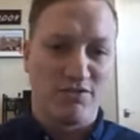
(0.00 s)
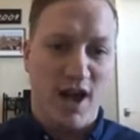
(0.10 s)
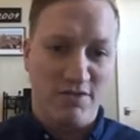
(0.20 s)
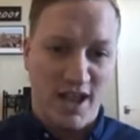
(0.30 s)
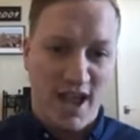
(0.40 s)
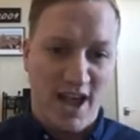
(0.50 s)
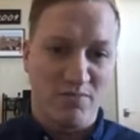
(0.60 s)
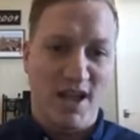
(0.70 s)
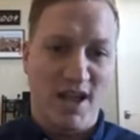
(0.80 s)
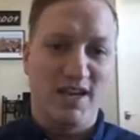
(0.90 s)
on five and a
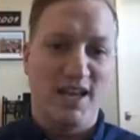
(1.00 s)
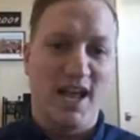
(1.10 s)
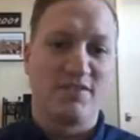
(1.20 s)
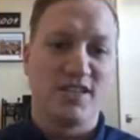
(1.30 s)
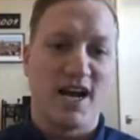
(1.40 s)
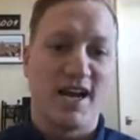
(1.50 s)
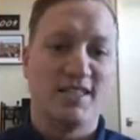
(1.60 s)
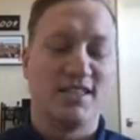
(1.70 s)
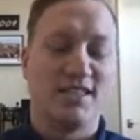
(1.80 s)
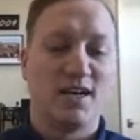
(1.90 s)
half by eight and a half
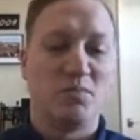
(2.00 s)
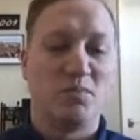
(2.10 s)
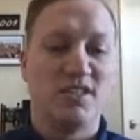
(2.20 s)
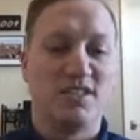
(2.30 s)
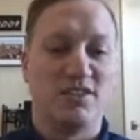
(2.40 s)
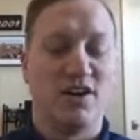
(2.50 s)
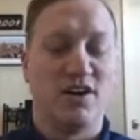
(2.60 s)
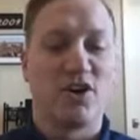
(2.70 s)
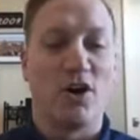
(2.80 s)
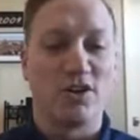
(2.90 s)
size uh, pieces
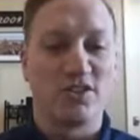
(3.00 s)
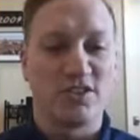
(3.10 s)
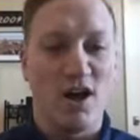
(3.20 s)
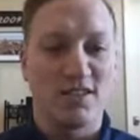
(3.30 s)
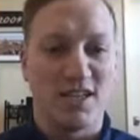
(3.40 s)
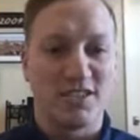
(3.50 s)
of, of cardstock.